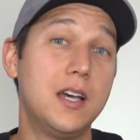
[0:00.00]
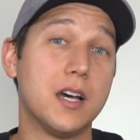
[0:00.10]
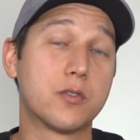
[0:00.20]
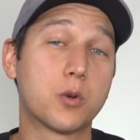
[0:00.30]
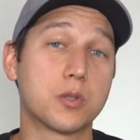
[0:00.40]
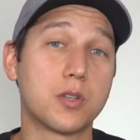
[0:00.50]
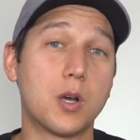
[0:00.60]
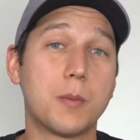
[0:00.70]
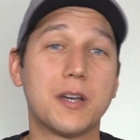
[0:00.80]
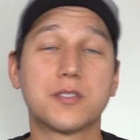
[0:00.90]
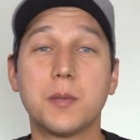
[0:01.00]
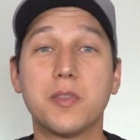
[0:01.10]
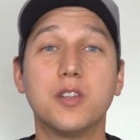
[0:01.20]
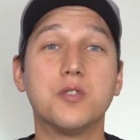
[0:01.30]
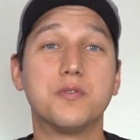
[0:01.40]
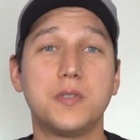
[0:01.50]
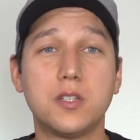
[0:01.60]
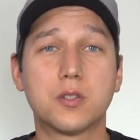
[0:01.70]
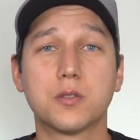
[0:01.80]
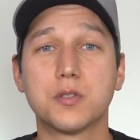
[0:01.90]
Of course, talk about some of the new
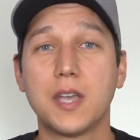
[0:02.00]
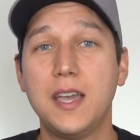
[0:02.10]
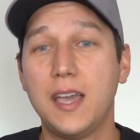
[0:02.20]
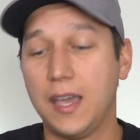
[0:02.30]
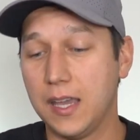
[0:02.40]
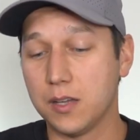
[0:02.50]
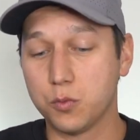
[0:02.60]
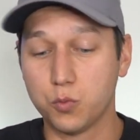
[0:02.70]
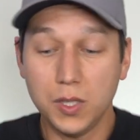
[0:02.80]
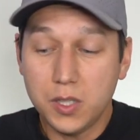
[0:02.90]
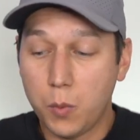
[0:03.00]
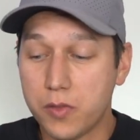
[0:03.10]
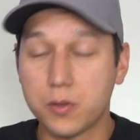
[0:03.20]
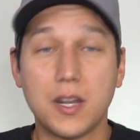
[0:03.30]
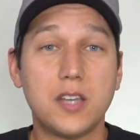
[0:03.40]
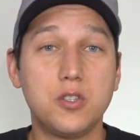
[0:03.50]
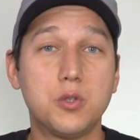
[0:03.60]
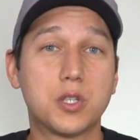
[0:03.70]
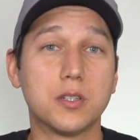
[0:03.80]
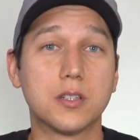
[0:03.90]
features, and really whether or not you
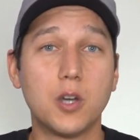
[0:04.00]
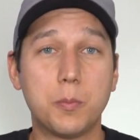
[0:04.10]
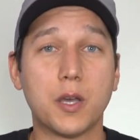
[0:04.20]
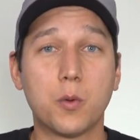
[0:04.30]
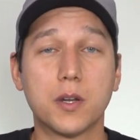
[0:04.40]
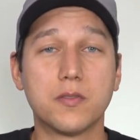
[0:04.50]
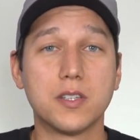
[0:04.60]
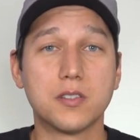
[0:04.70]
should go pick one of these